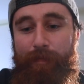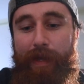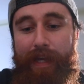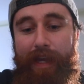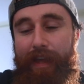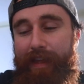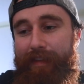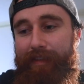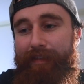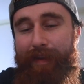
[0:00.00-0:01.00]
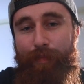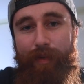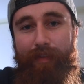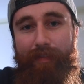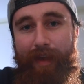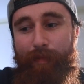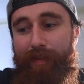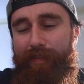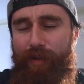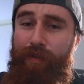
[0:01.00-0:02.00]
my separate
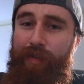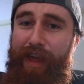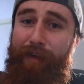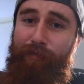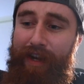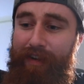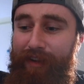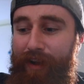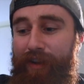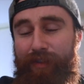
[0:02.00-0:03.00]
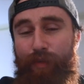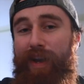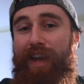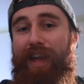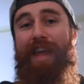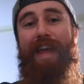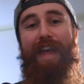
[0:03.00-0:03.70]
segments all there ready to go. So when I